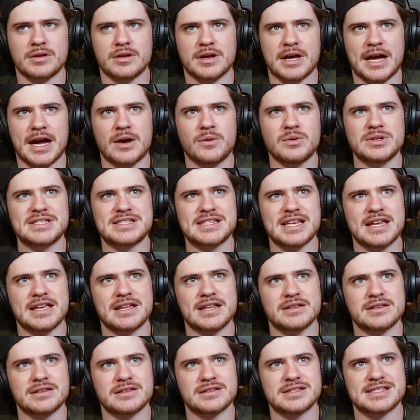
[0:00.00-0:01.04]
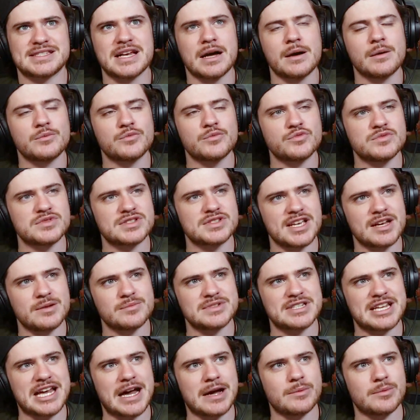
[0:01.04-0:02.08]
I would say some
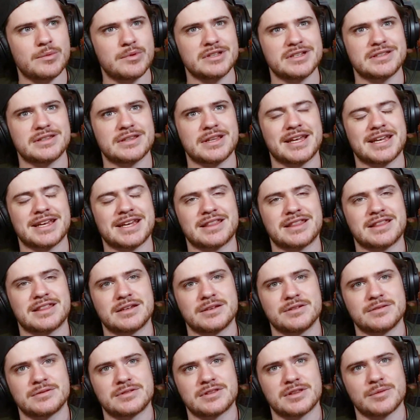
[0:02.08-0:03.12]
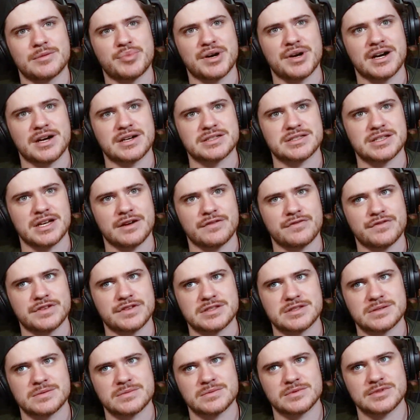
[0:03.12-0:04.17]
dabble in like the box
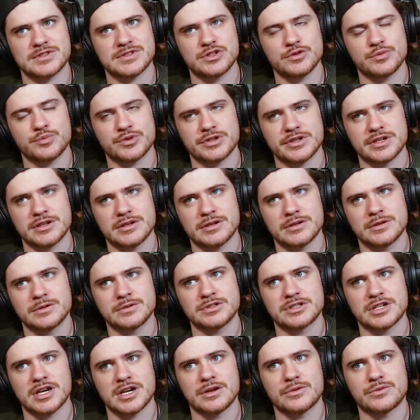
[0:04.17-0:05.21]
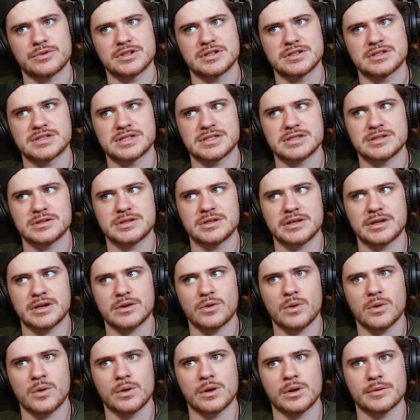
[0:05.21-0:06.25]
office superhero genres
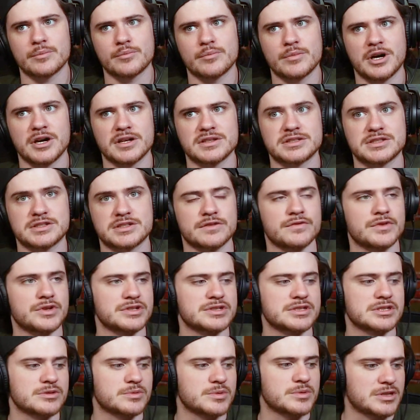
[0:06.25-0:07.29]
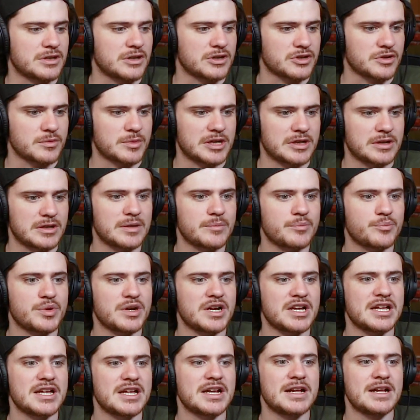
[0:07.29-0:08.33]
or monster verses we talked about,
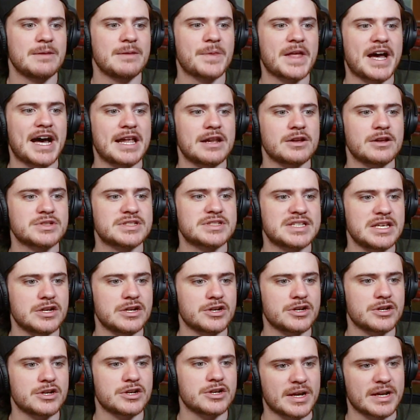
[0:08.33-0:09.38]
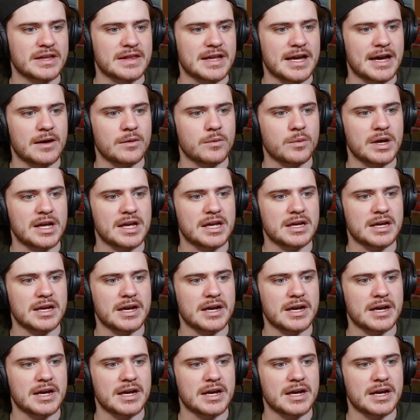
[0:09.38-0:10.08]
but I don't see her going that way.